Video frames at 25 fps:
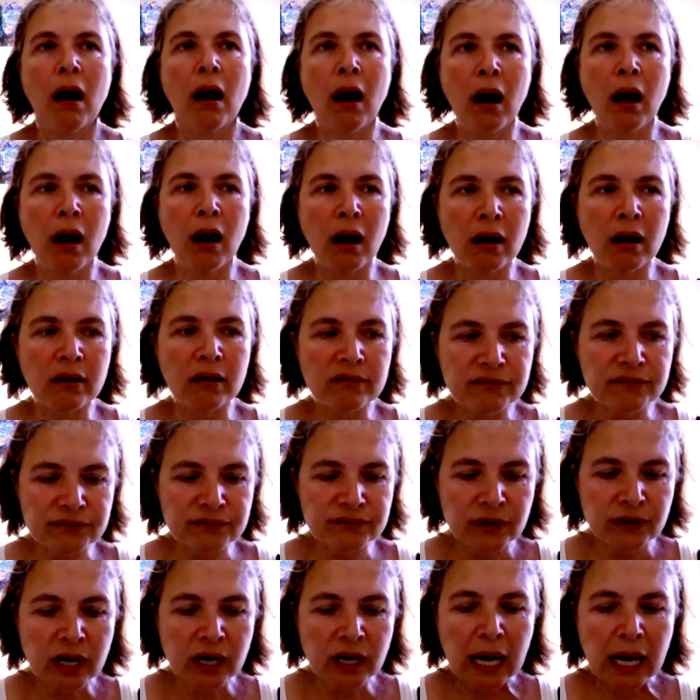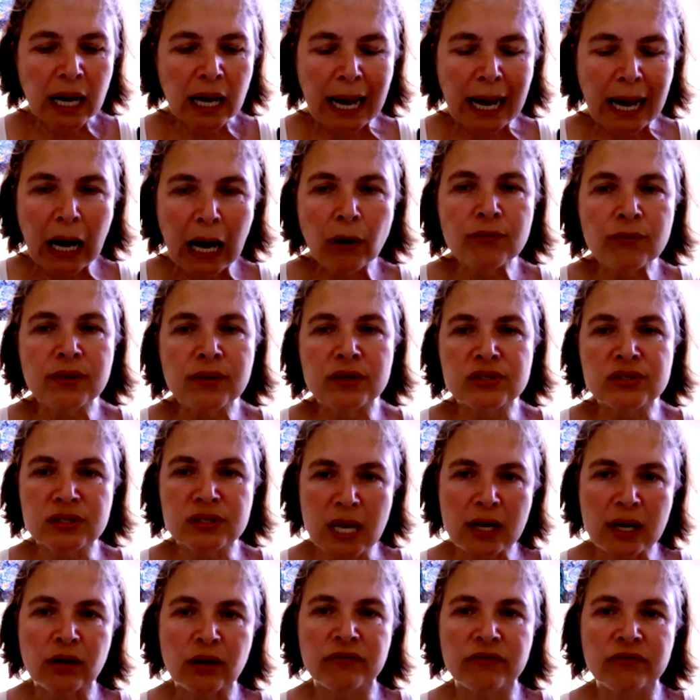of how these
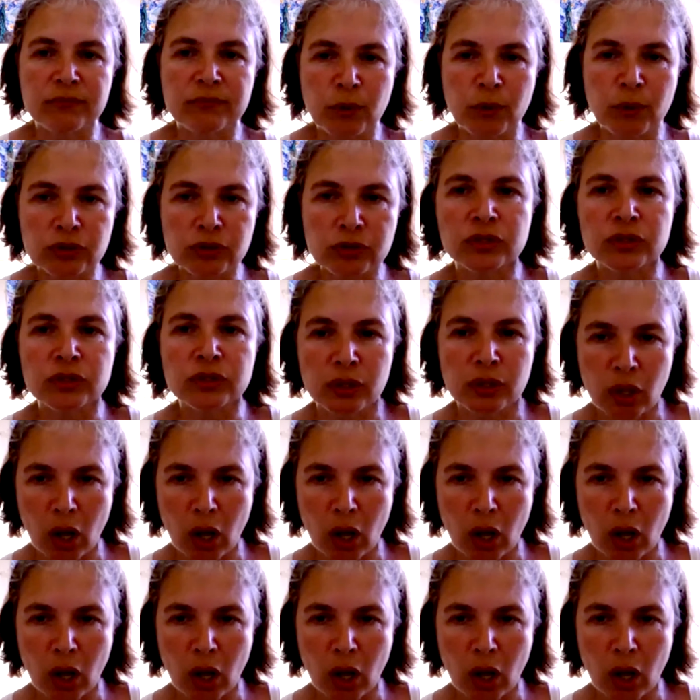state of emergency